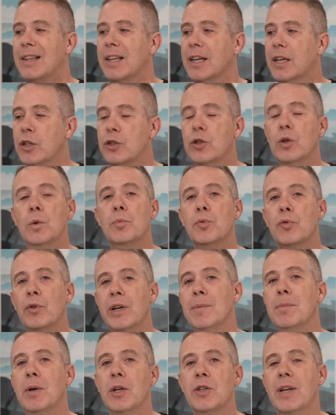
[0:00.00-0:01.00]
that can do
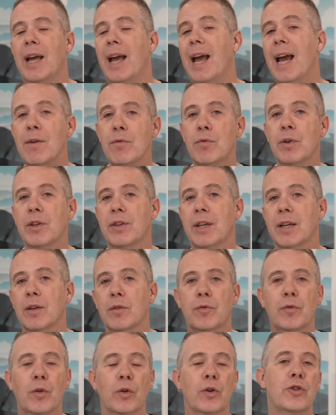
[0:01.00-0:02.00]
pretty much everything
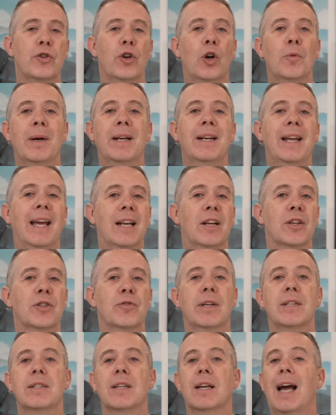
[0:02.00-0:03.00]
Photoshop and
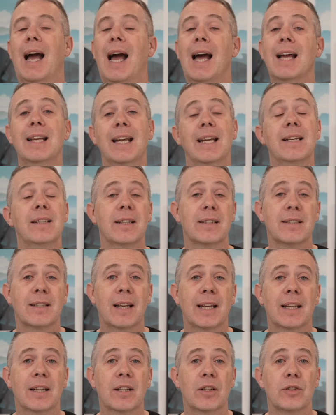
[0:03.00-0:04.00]
Illustrator and
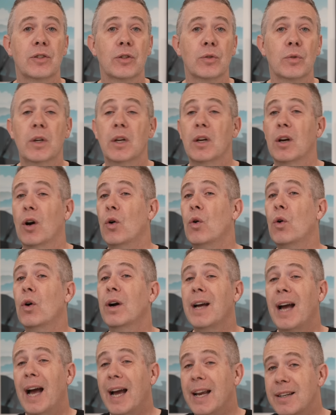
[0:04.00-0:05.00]
InDesign can do,
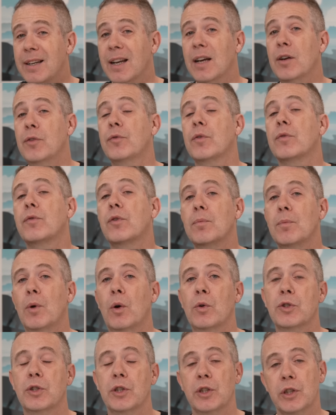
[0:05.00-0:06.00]
or enough for
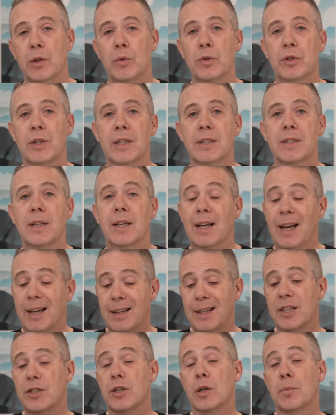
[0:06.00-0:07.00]
most users,
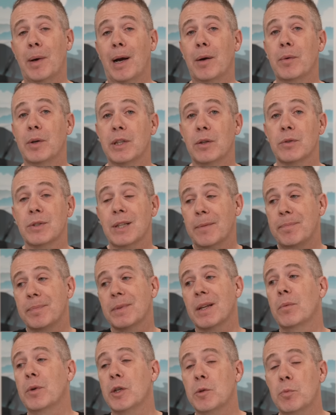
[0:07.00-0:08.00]
unless you're a power user, at
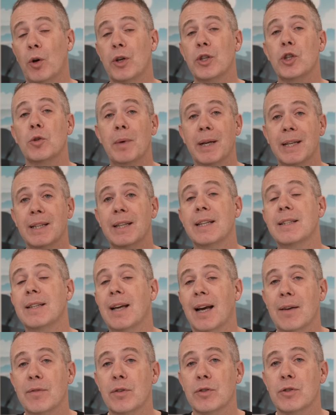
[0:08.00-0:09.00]
which point you may need to
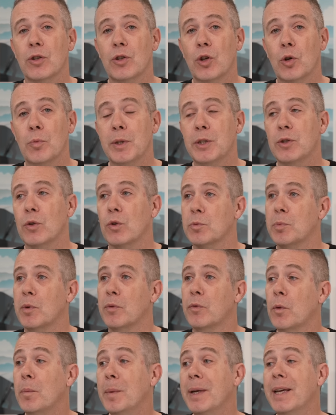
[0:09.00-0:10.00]
have those Adobe tools.
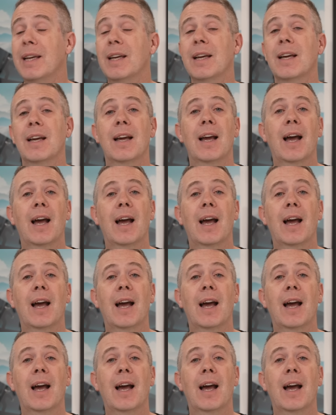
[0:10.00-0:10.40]
But for me,